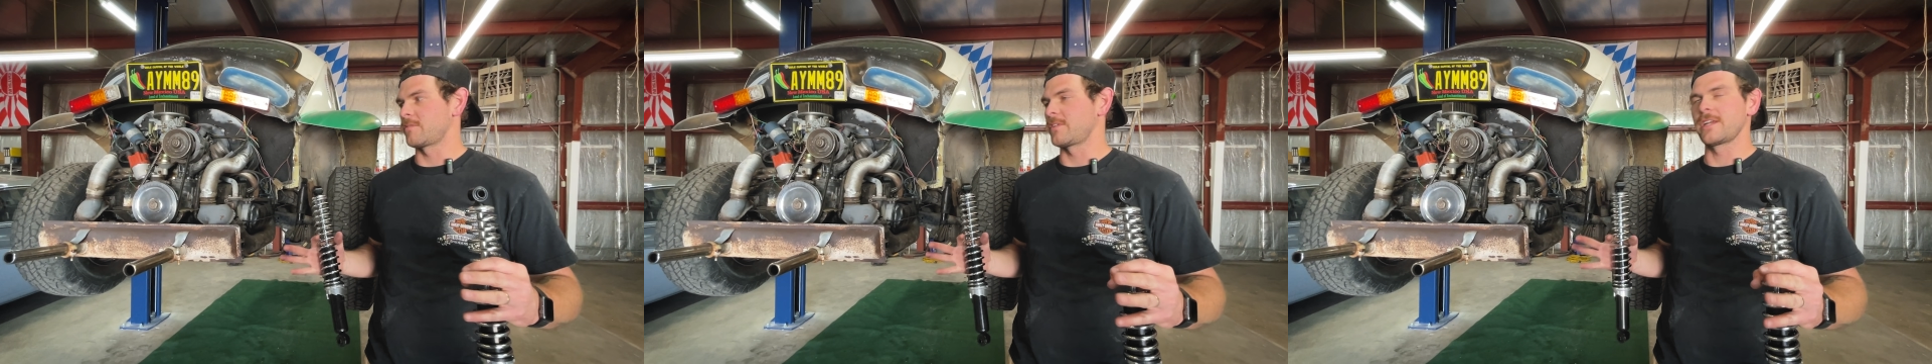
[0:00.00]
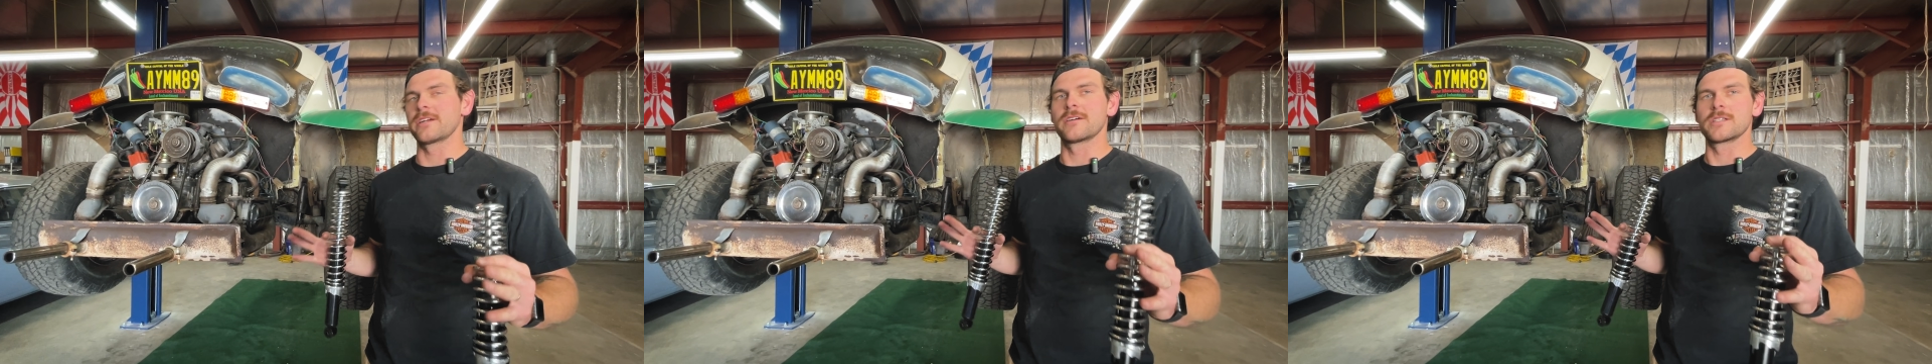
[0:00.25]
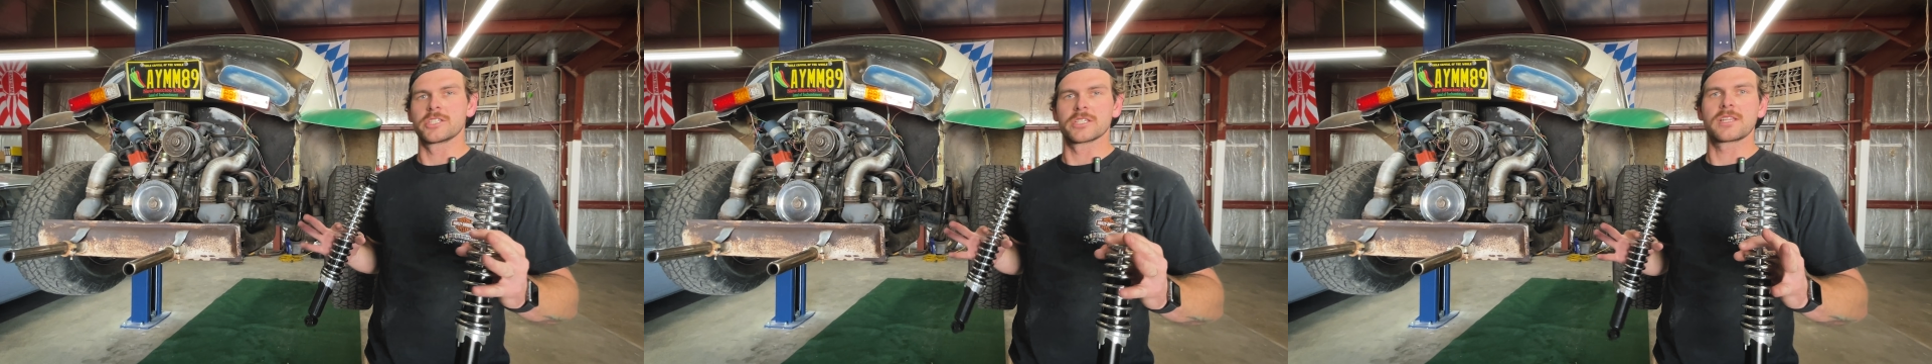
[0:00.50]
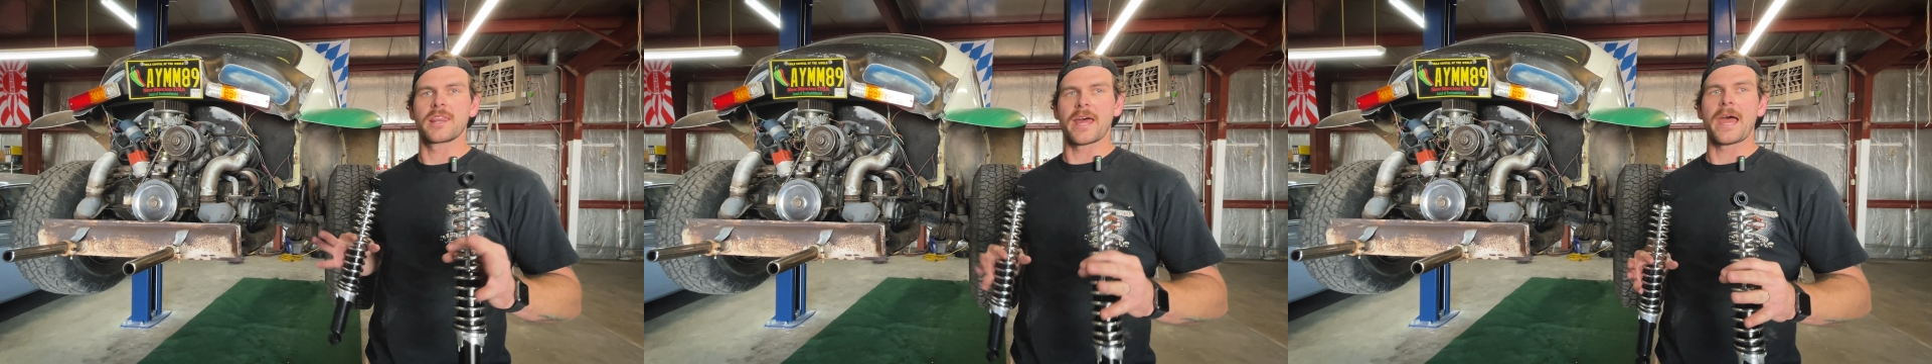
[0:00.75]
video on
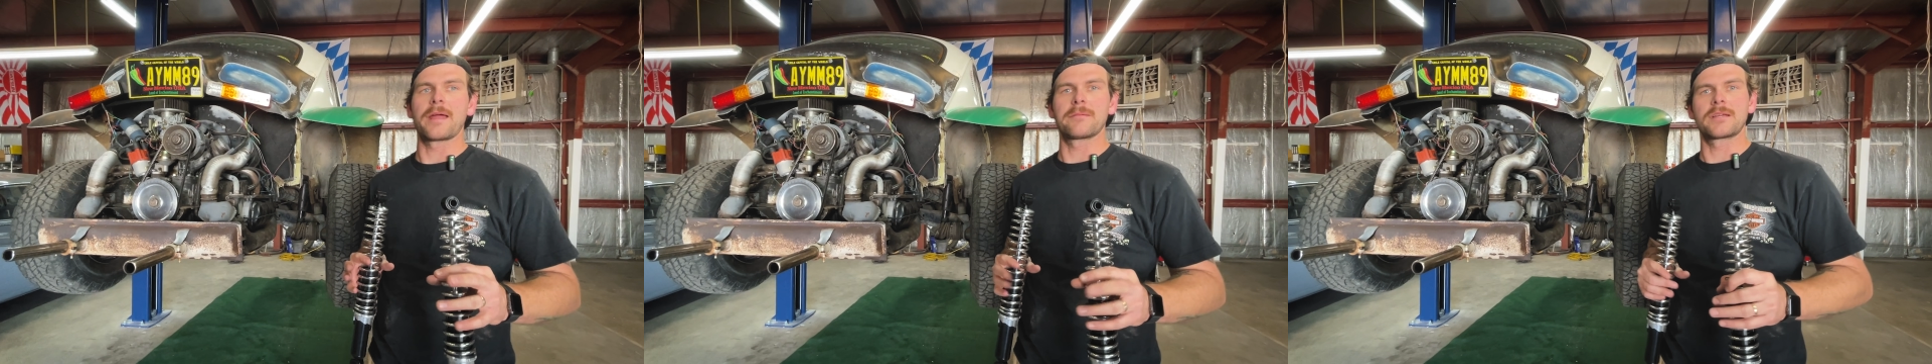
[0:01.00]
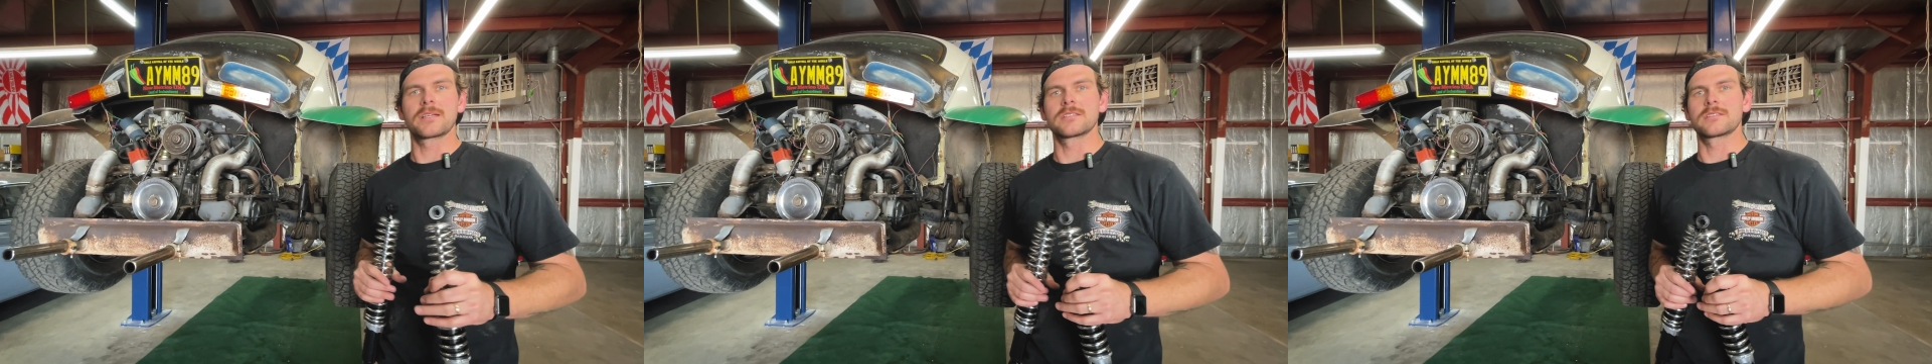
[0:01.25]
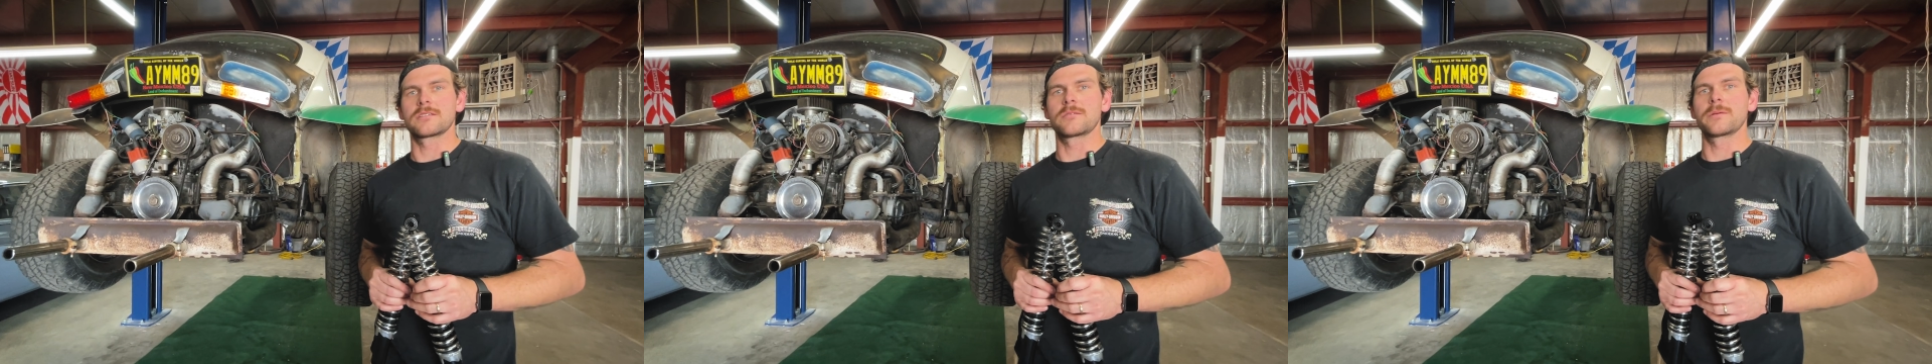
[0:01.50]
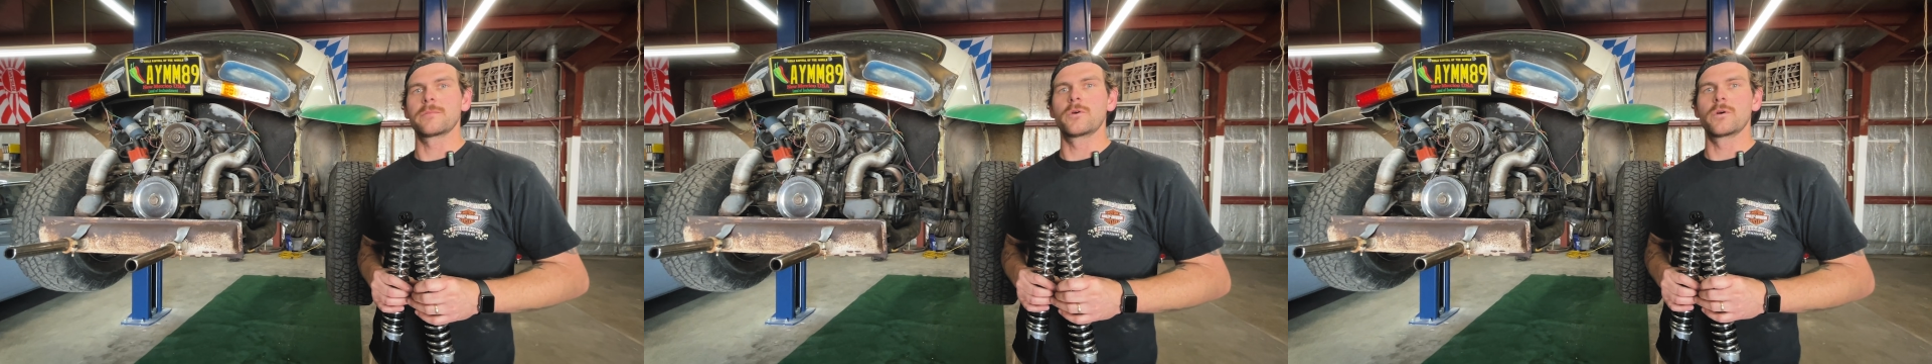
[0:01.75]
just that because it's a little
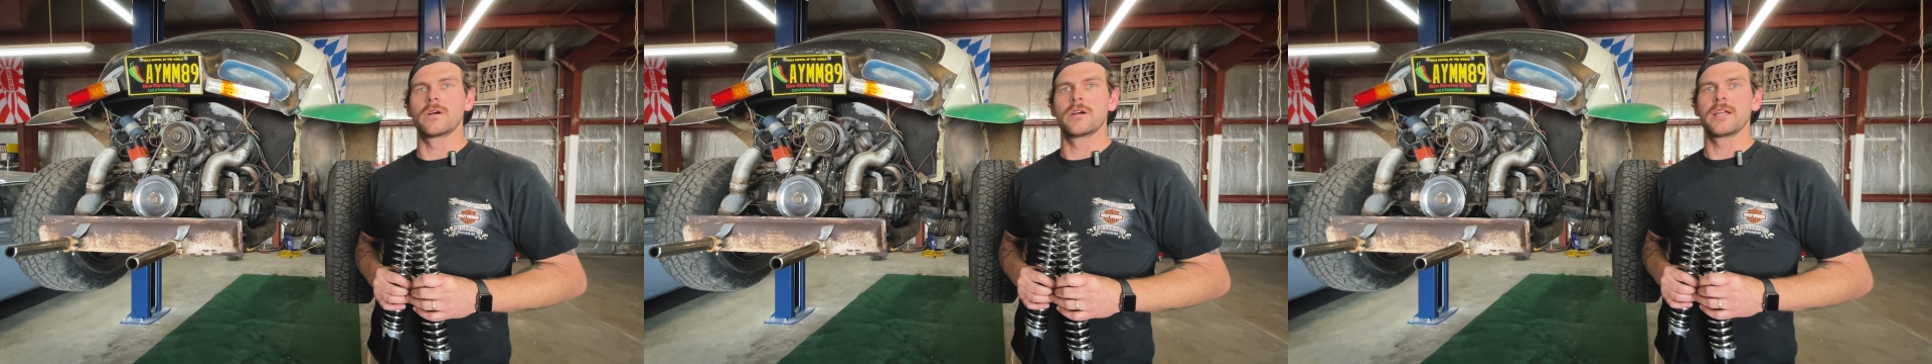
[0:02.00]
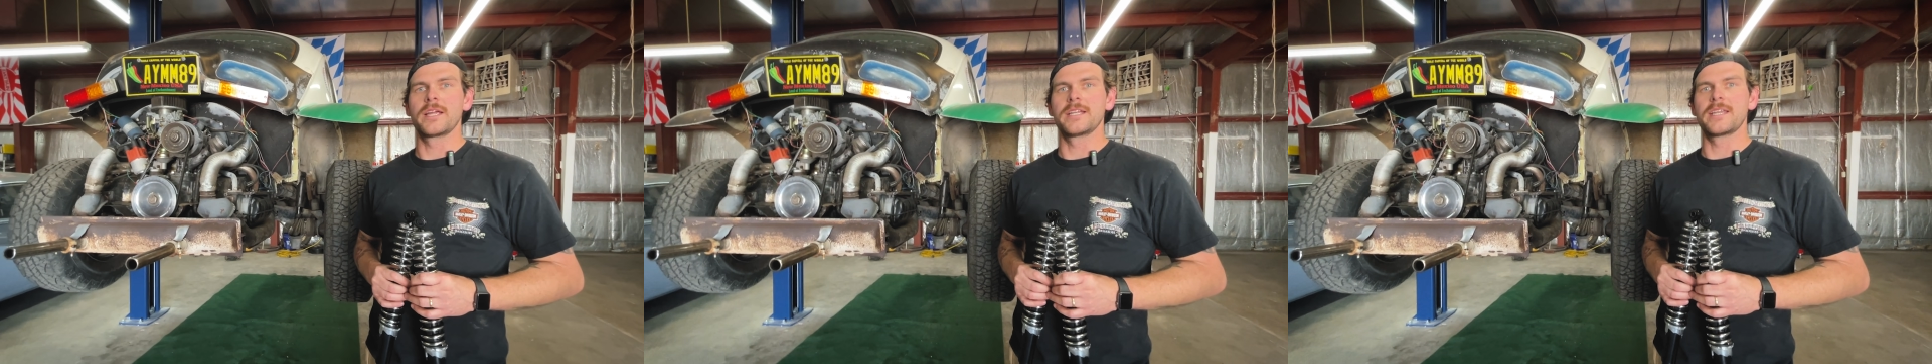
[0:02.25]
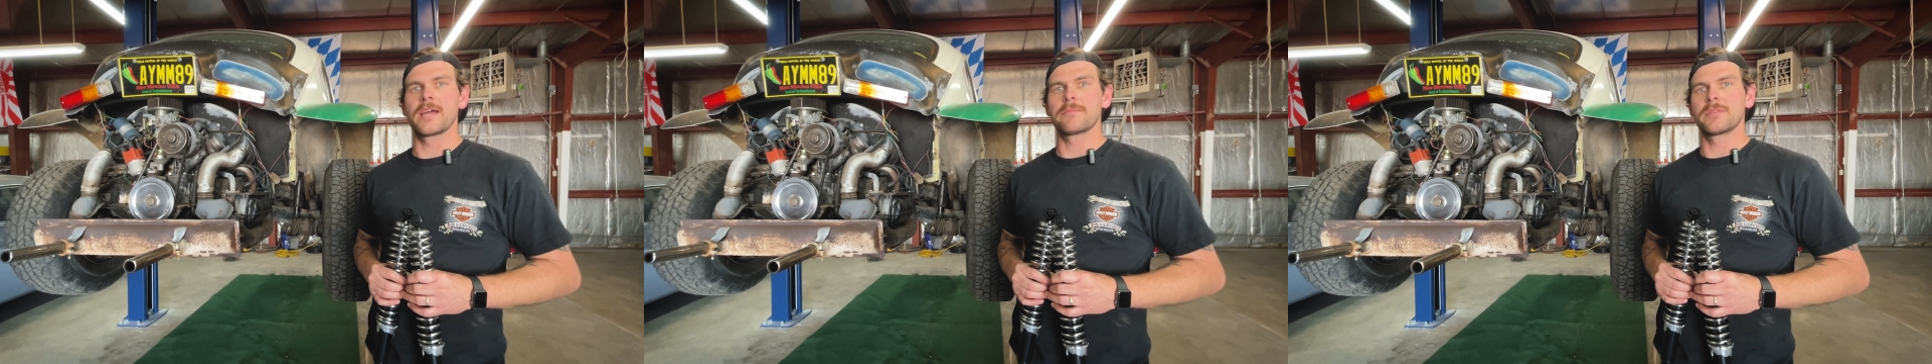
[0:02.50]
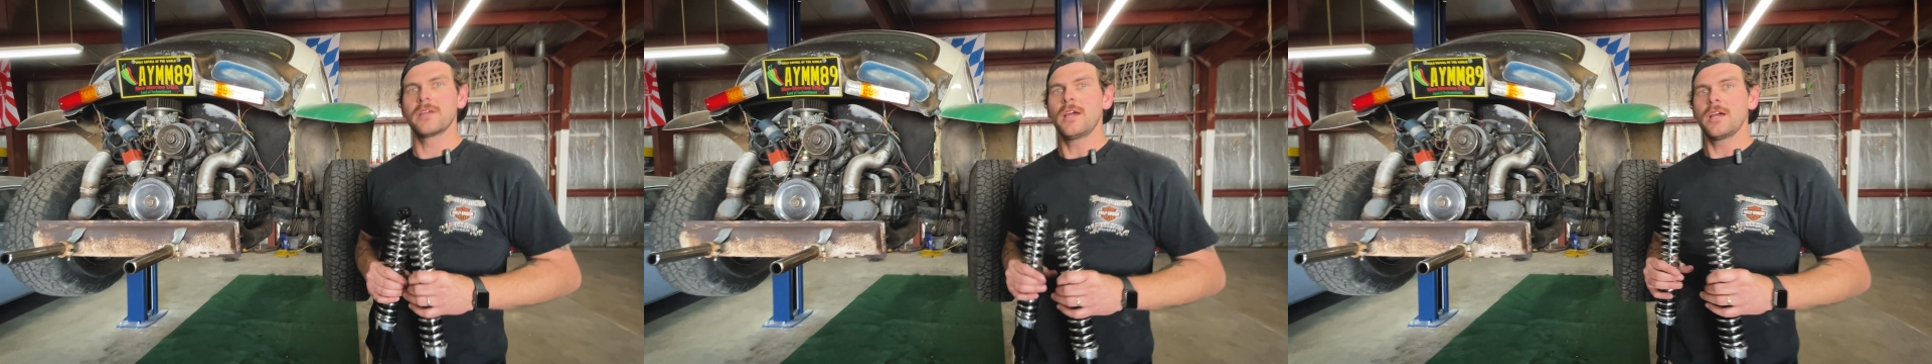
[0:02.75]
bit more
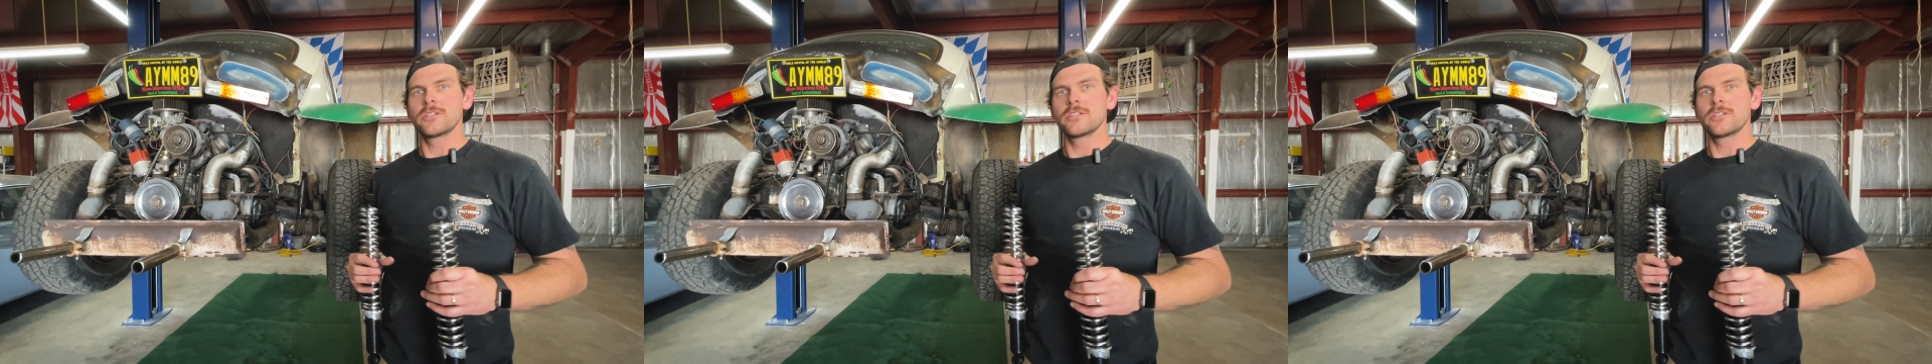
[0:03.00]
in-depth.